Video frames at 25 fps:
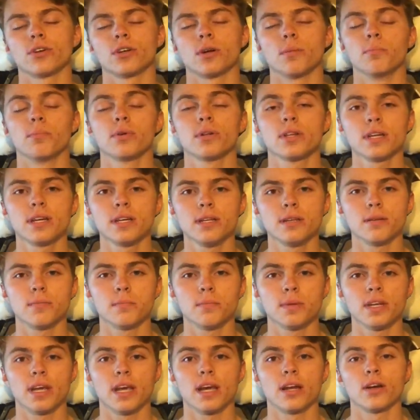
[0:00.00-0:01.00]
a complete
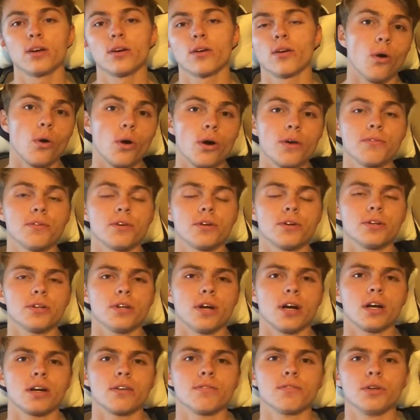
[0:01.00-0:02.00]
beginner or if you're a
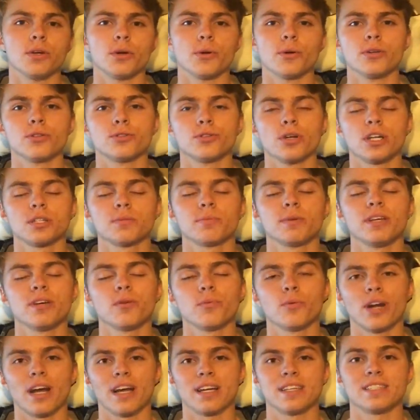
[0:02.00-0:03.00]
younger viewer, trust me
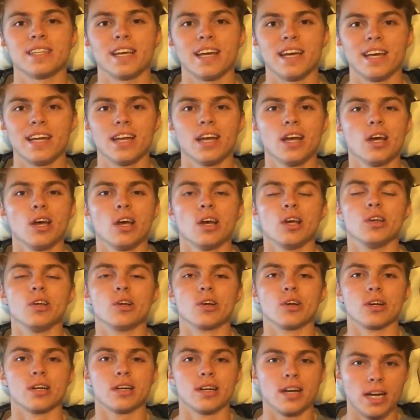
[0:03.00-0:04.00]
when I say it,
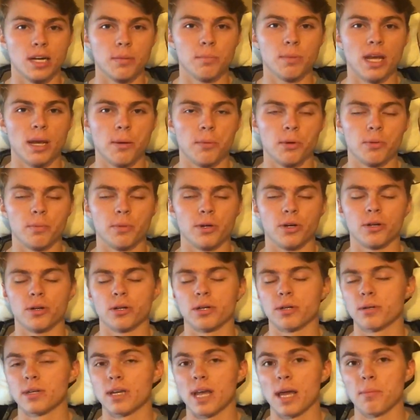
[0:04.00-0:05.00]
you're going to be able to build a
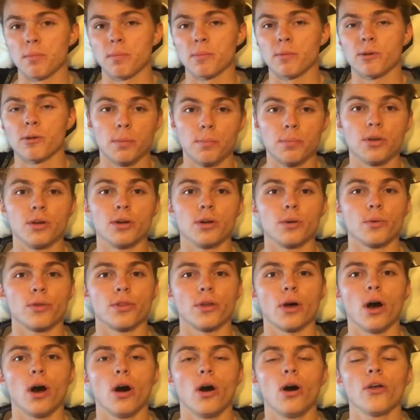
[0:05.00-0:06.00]
gaming computer with
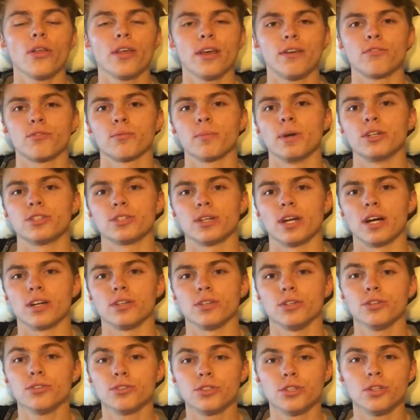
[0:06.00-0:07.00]
all the information on
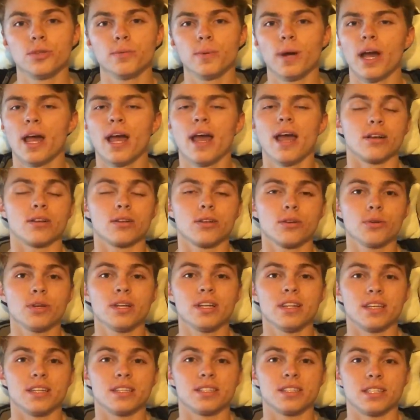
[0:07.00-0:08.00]
YouTube, including
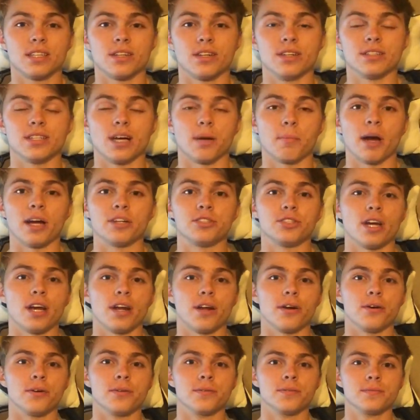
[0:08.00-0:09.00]
this series on my
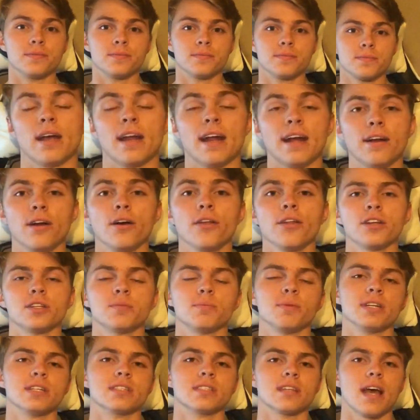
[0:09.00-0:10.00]
channel. And I know this
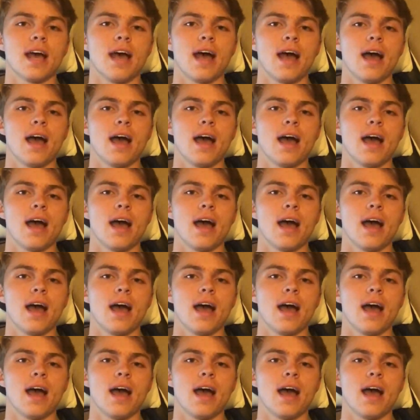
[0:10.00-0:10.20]
because